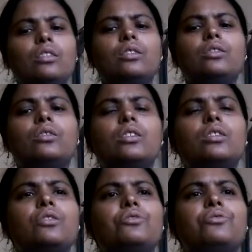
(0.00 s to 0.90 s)
So this is
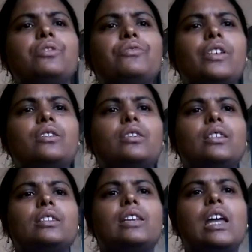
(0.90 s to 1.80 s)
the two differences.
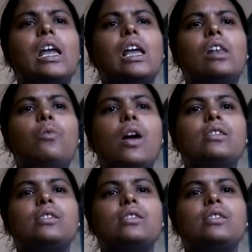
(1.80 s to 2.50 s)
The CAL1